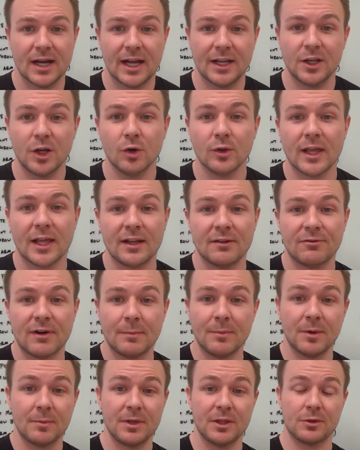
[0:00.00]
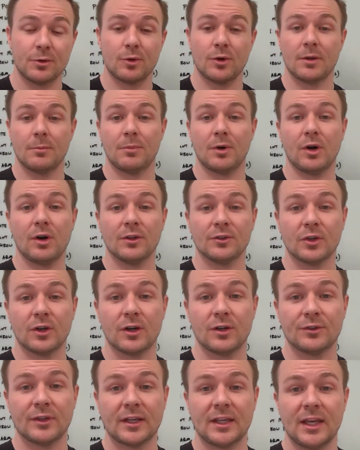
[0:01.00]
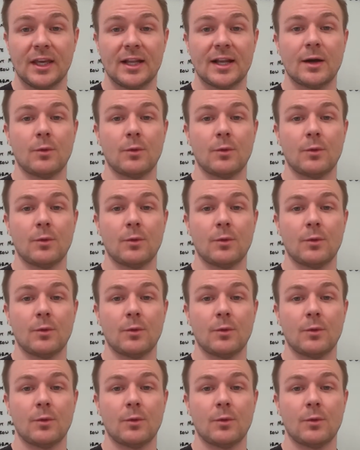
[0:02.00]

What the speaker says: I know that if I'm going to be throwing a ball as hard as I can,